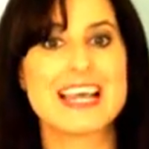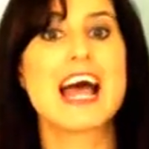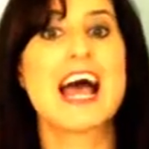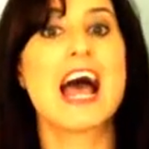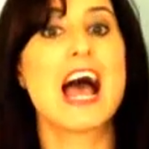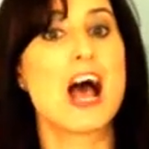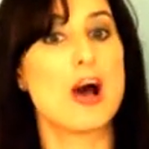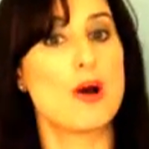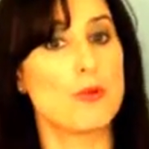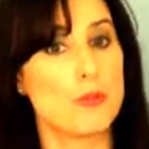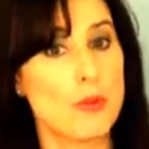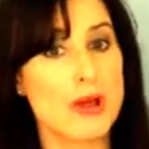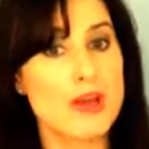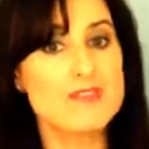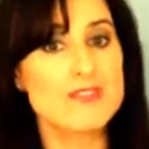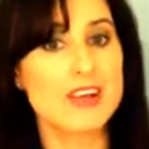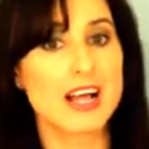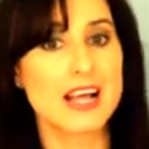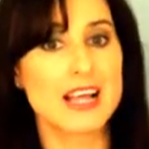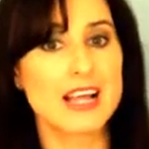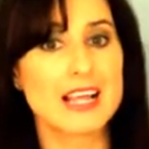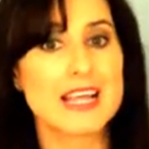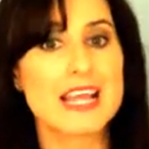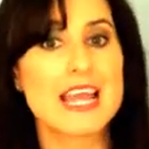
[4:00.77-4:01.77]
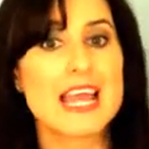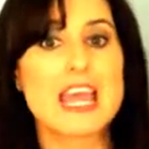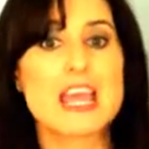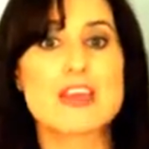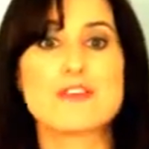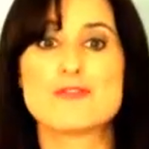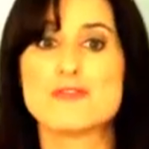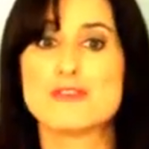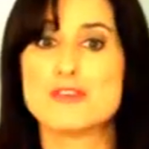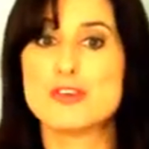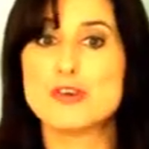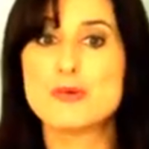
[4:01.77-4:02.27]
However,
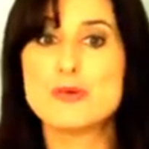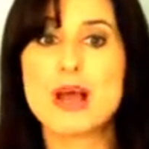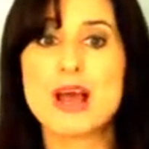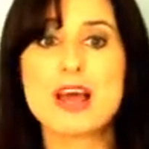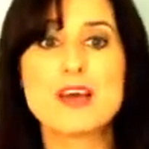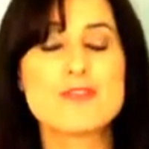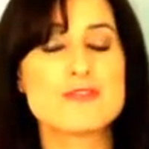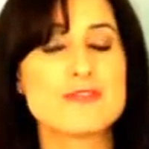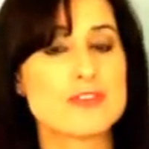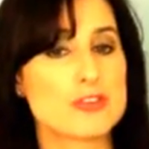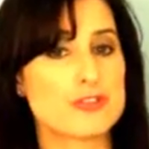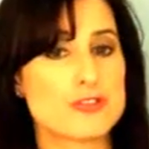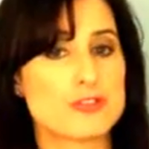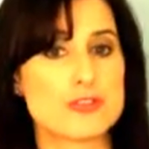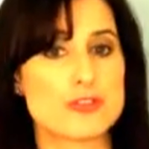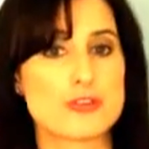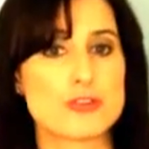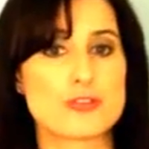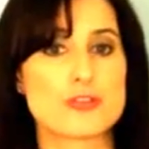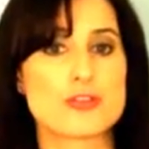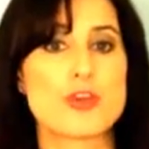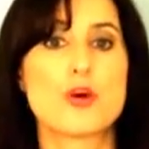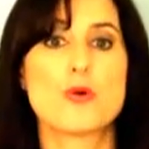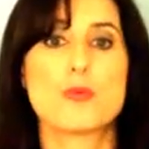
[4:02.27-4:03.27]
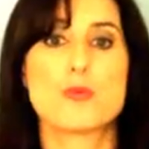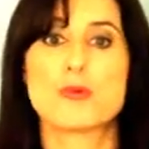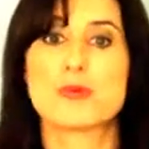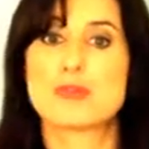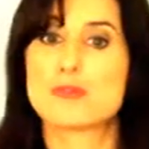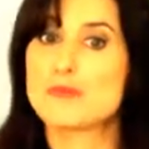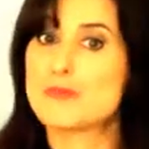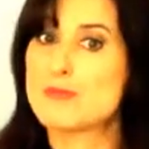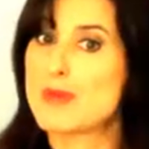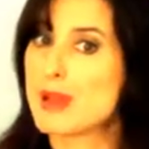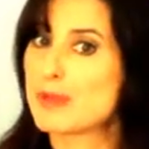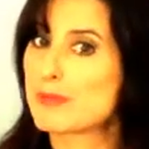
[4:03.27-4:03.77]
if you have issues
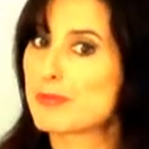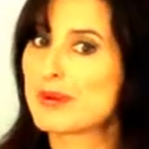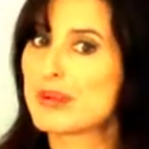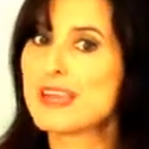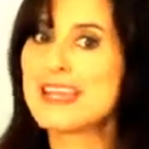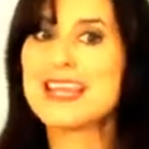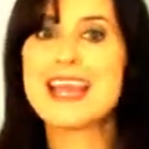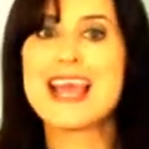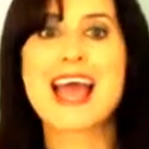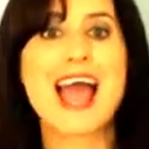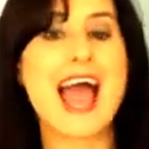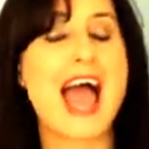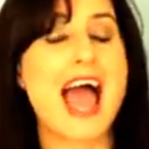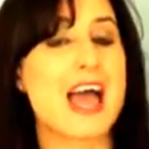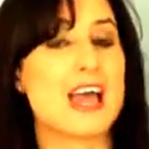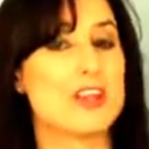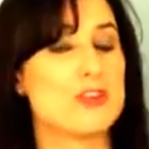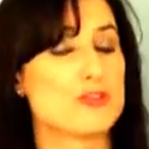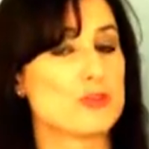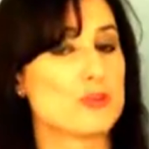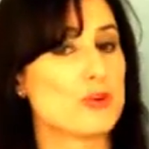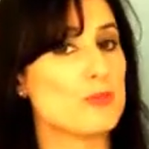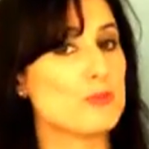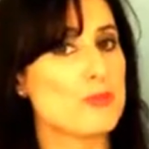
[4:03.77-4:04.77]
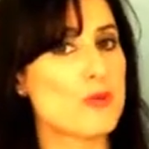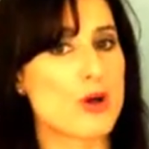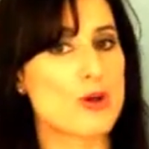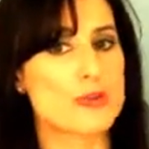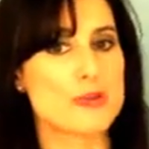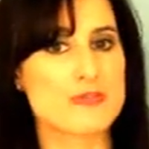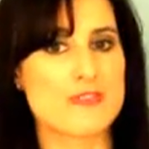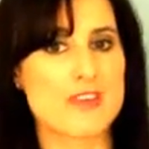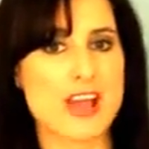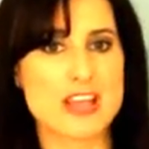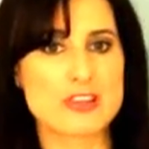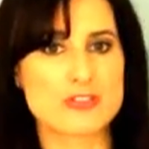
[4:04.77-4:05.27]
with memory and or
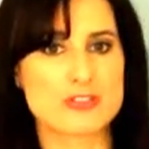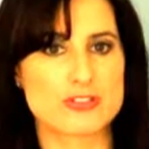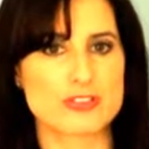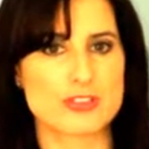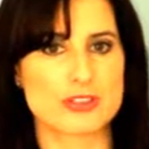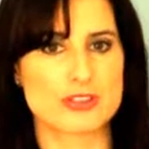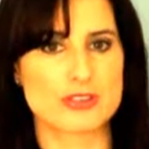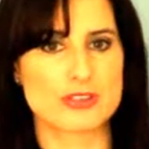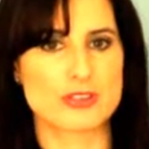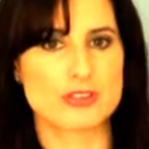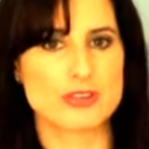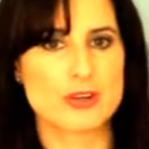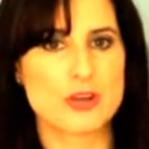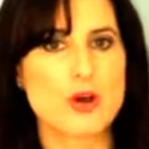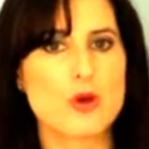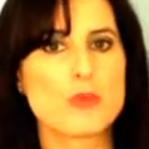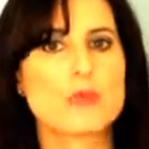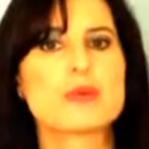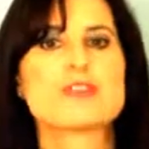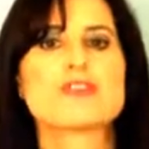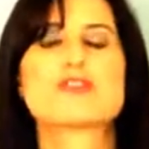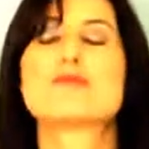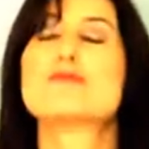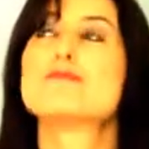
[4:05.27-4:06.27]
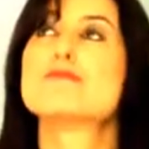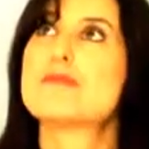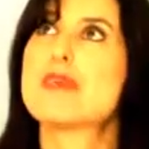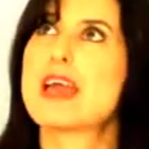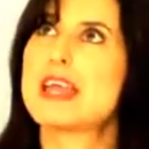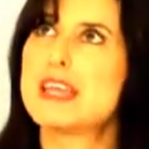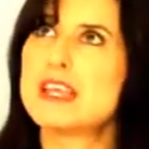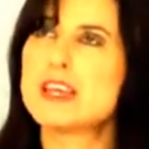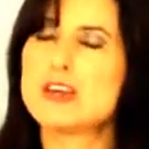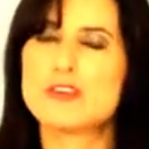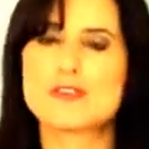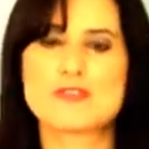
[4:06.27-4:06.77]
motivation, which
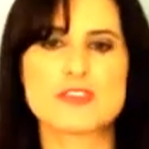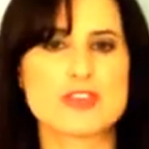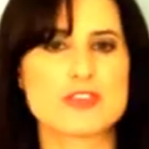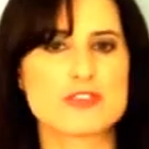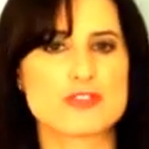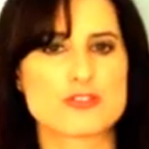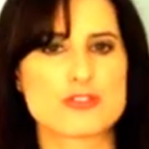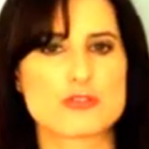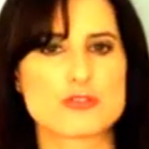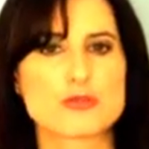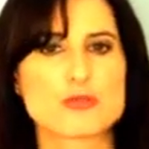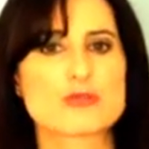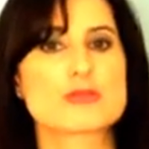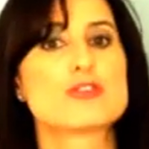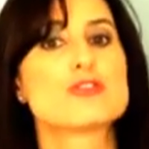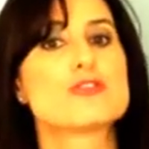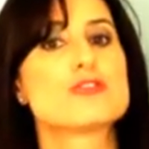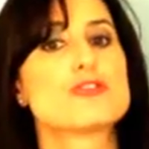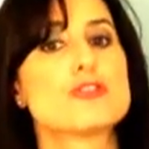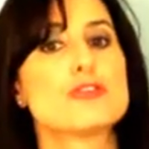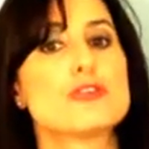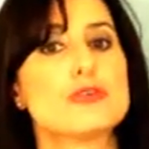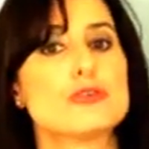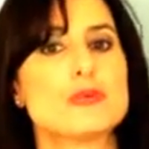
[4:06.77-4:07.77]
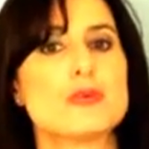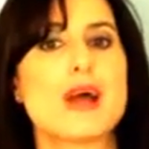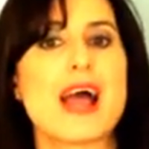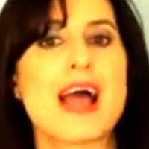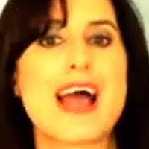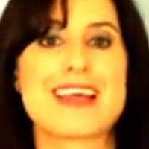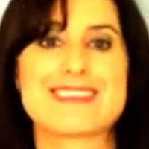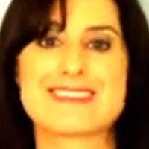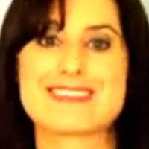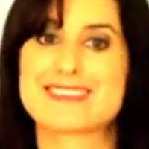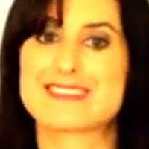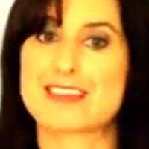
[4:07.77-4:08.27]
many of these children do
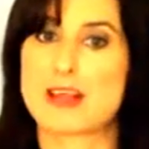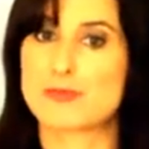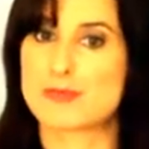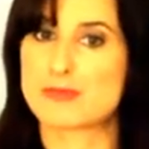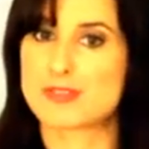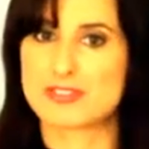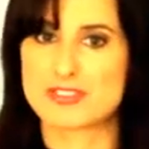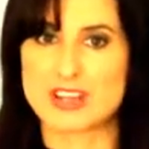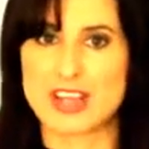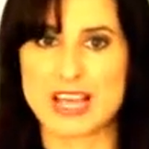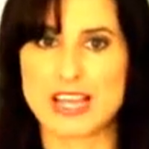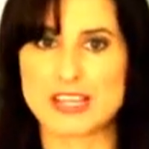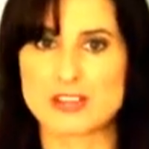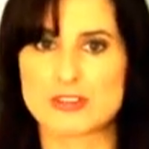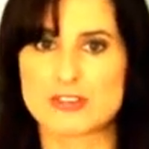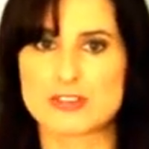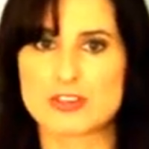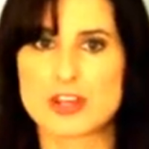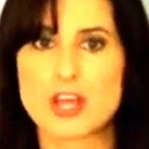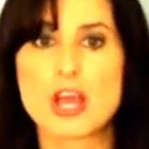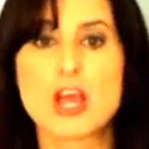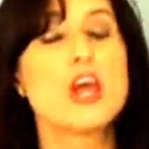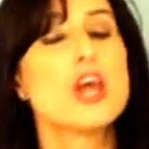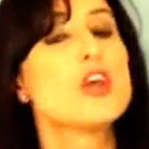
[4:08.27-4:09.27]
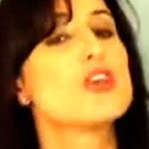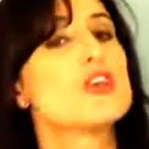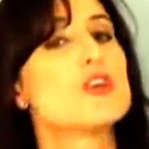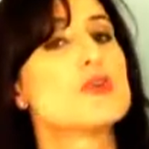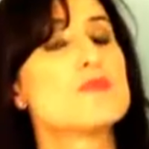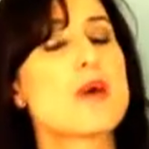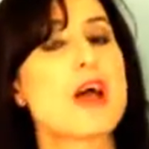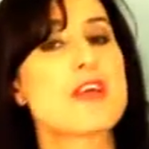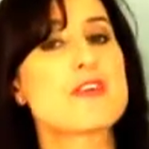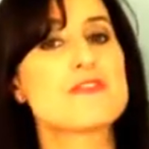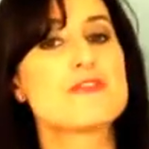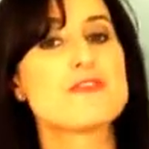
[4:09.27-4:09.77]
at some stage, you
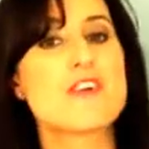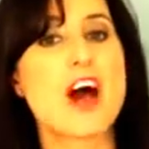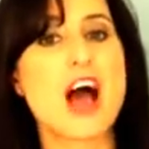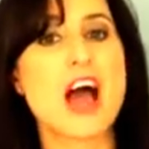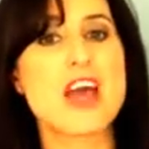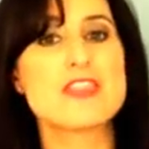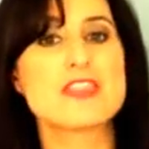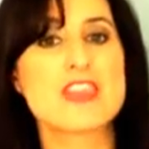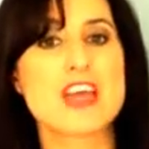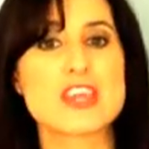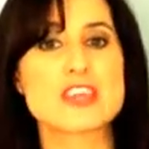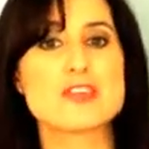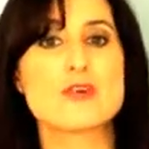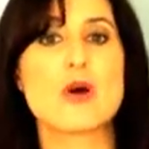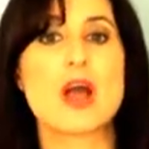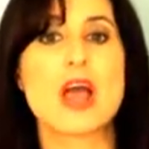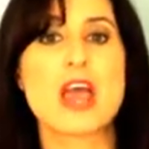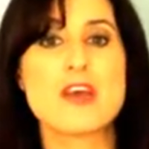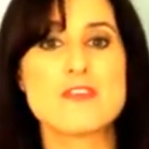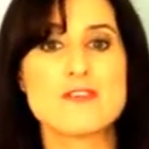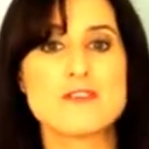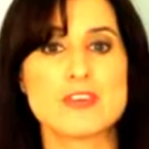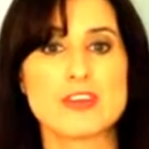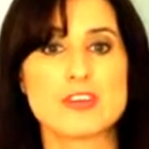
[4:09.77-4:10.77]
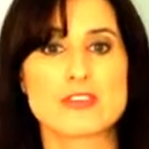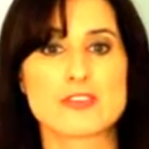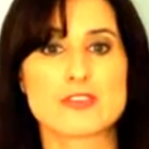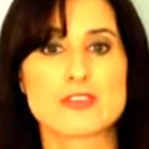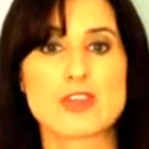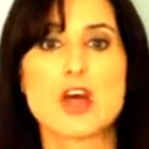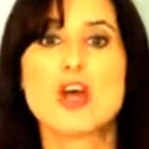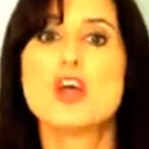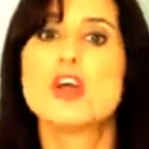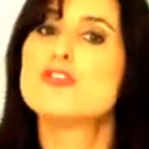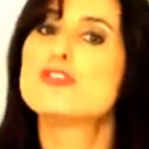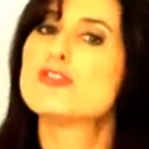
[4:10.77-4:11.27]
may find that your
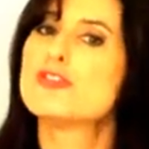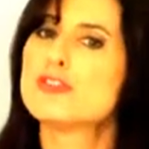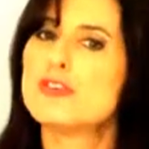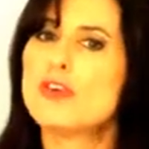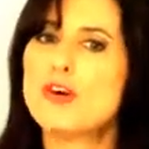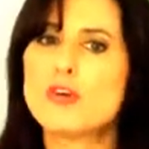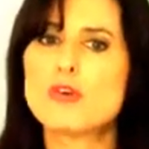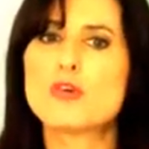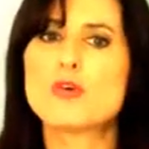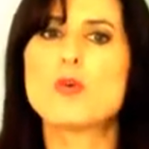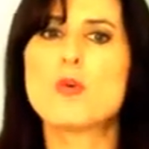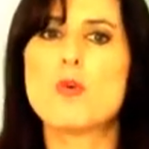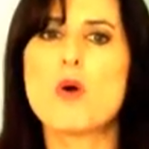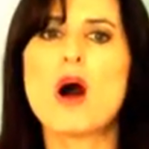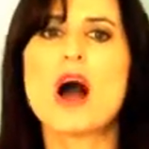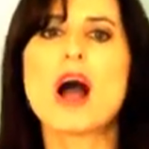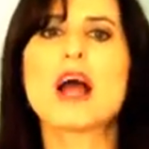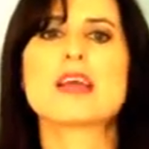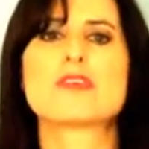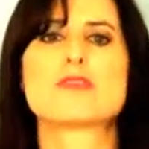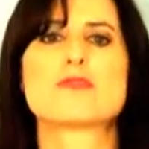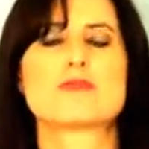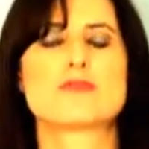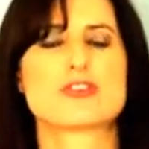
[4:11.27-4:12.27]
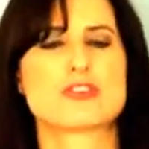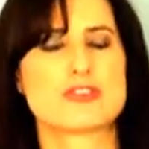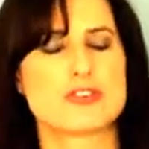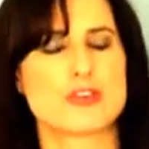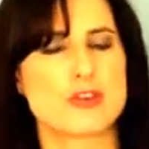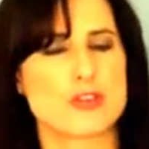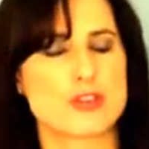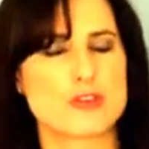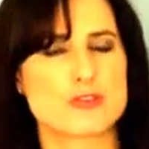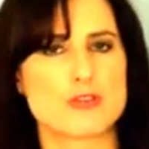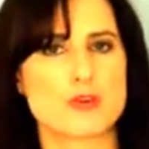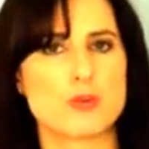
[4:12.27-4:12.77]
efforts do not quite
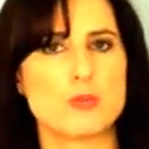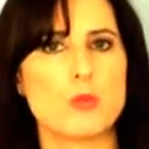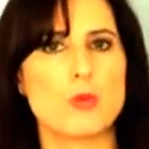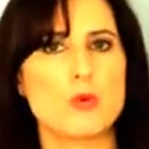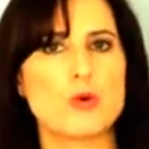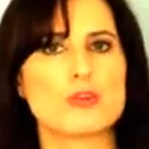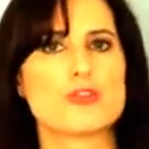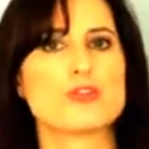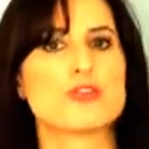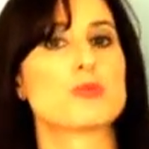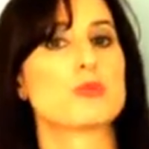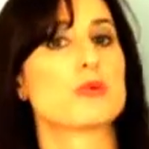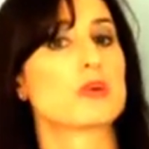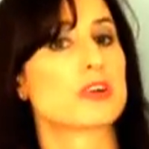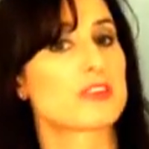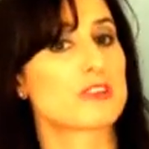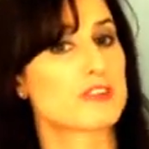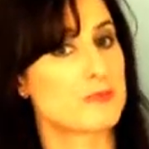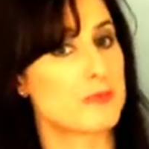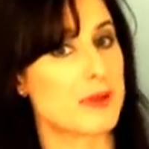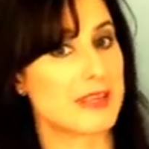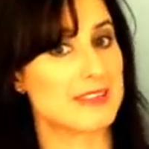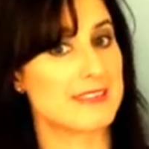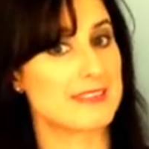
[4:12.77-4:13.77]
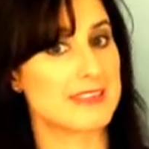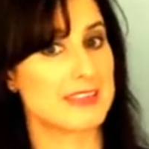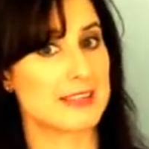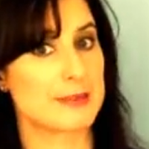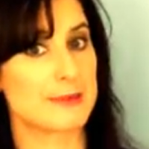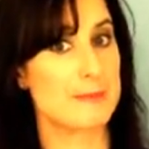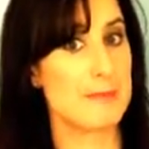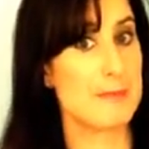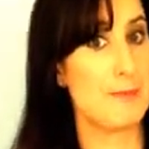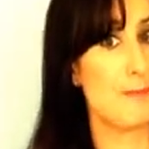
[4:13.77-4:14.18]
return the rewards you were expecting.